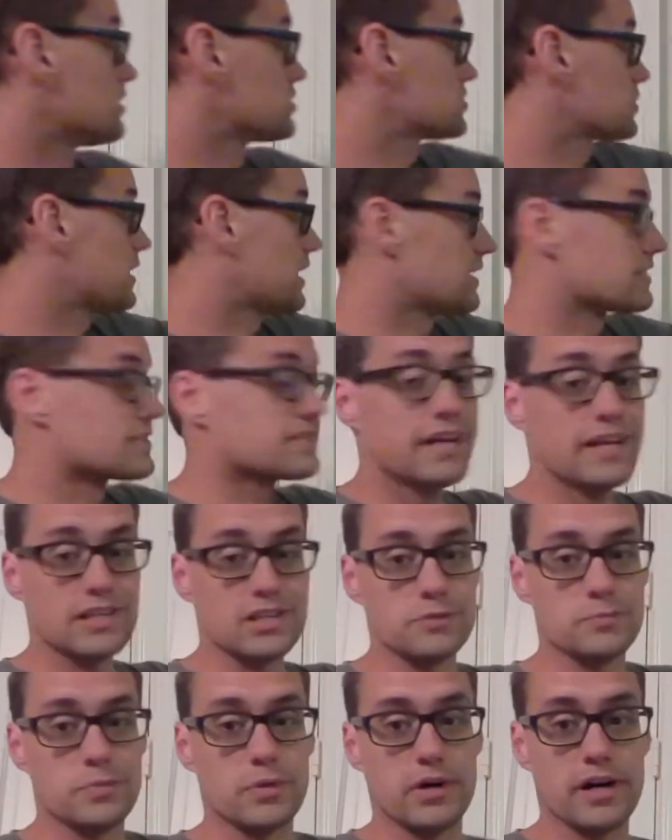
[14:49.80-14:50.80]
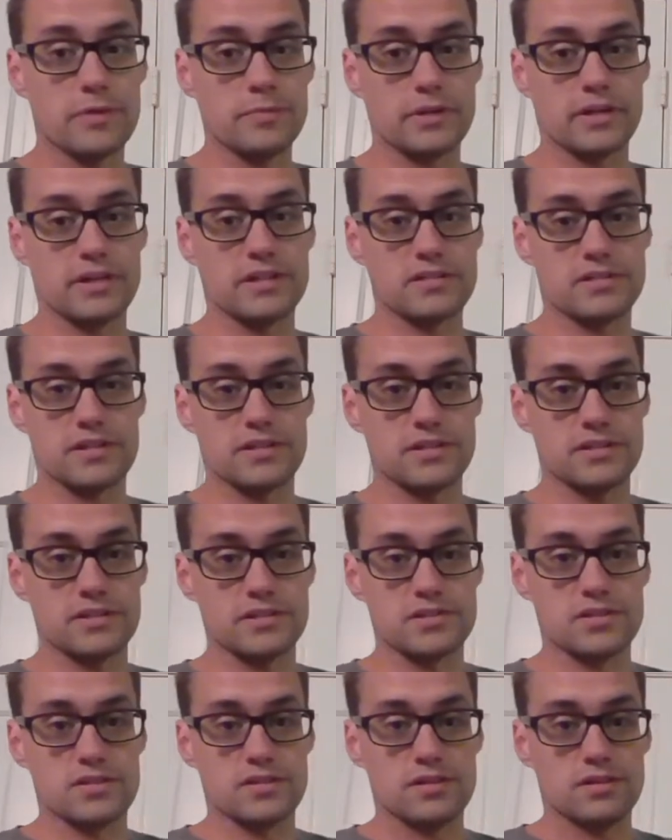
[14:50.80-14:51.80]
can't take the pawn because then
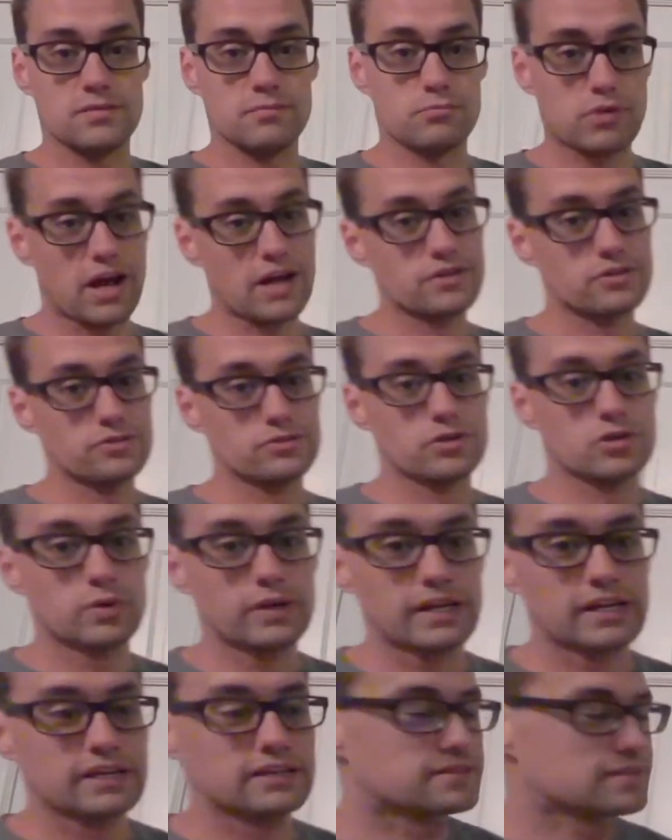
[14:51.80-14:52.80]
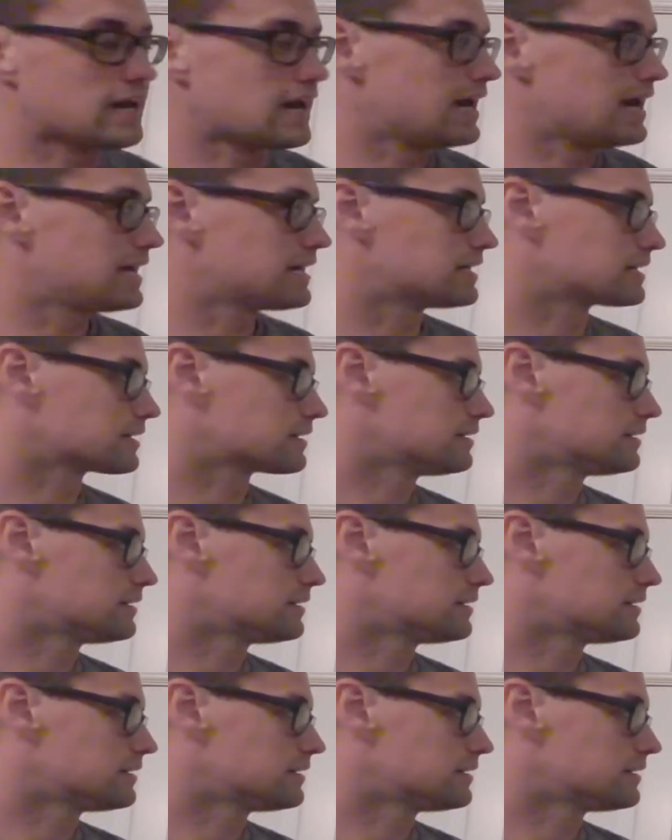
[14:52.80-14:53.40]
his brand new queen is hanging.